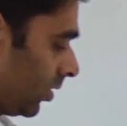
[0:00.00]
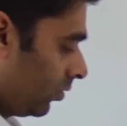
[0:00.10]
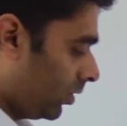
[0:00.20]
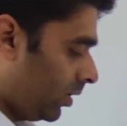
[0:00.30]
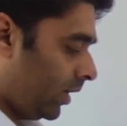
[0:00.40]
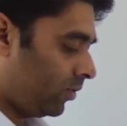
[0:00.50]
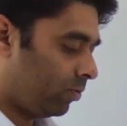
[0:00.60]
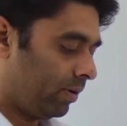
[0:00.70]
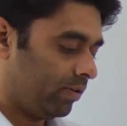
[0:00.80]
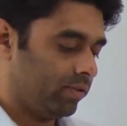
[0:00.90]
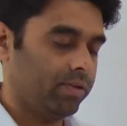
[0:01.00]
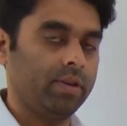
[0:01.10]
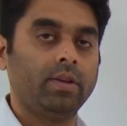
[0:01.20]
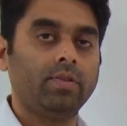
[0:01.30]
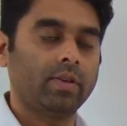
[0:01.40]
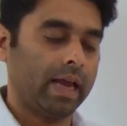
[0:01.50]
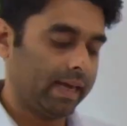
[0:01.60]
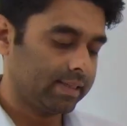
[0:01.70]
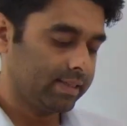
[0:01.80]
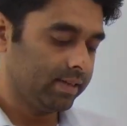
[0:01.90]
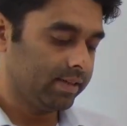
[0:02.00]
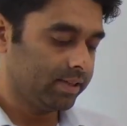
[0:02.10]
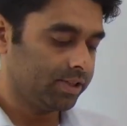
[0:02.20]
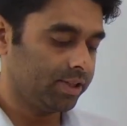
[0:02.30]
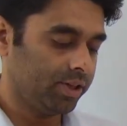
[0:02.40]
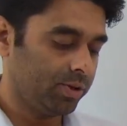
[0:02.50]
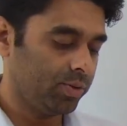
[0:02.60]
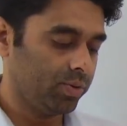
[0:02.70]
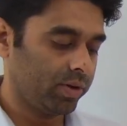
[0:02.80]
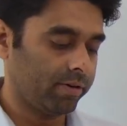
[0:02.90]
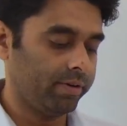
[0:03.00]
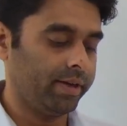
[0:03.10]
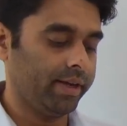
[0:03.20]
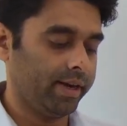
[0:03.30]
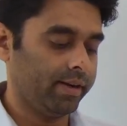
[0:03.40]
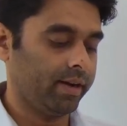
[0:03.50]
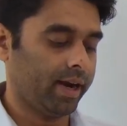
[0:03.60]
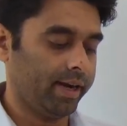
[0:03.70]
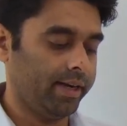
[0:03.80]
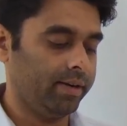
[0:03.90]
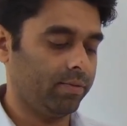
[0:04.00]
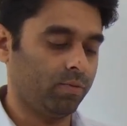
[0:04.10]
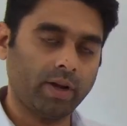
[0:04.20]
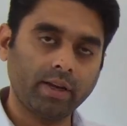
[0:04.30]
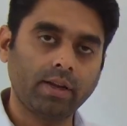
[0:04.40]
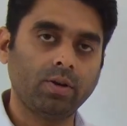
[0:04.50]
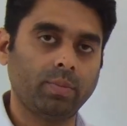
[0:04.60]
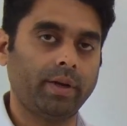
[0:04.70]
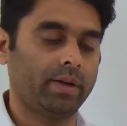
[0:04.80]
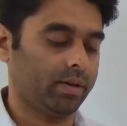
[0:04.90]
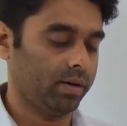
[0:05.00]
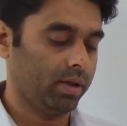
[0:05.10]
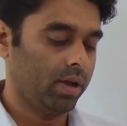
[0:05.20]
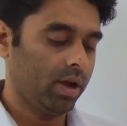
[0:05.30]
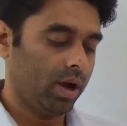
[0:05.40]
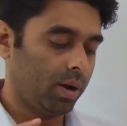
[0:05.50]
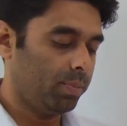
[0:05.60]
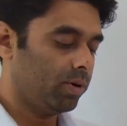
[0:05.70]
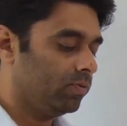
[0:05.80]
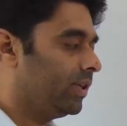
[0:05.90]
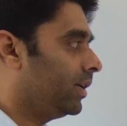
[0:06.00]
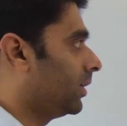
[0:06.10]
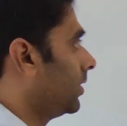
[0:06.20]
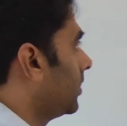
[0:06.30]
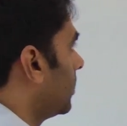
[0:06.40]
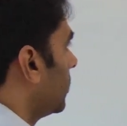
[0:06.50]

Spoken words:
the next question says, acceleration due to gravity at a height 1 kilometer above the earth,